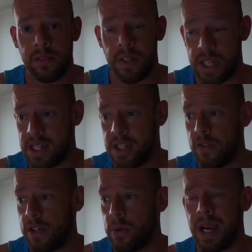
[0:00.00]
for sitting
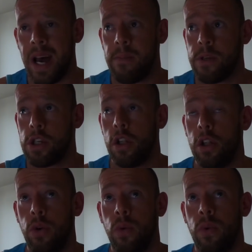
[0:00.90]
there and doing
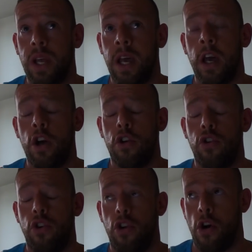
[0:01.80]
absolutely
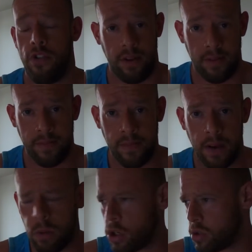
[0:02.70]
nothing.
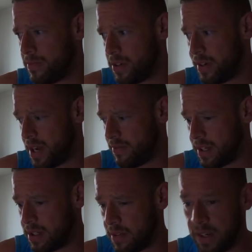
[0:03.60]
I watched something on
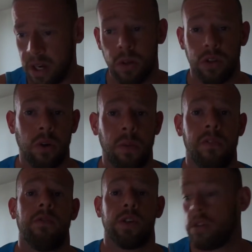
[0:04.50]
Netflix. I think I watched a couple of
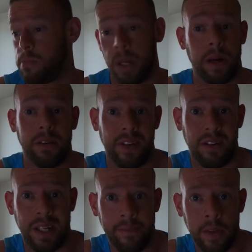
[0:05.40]
episodes of Big Bang
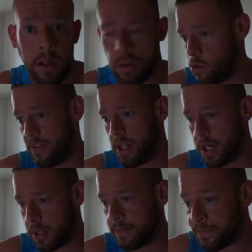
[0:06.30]
Theory or something
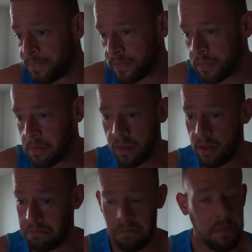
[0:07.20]
like that.
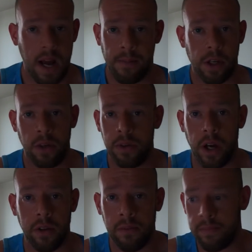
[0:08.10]
Absolute
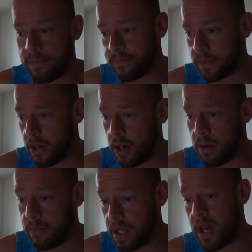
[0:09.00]
doddle.
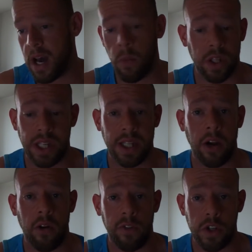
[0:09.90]
Um, yeah, I wanted to
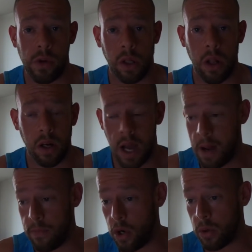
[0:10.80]
get on for two o'clock.
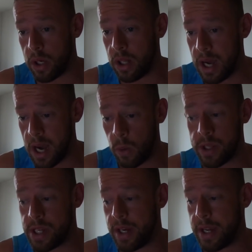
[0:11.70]
I'm not going to lie. I
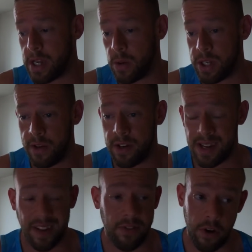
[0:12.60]
wanted an eight hour shift because
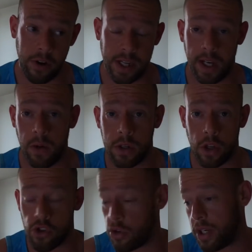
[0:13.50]
I did 13 hours
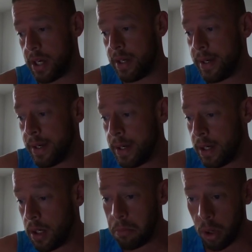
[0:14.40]
on Sunday.
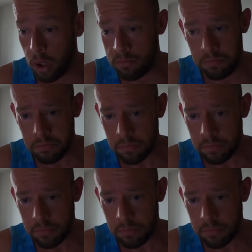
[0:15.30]
But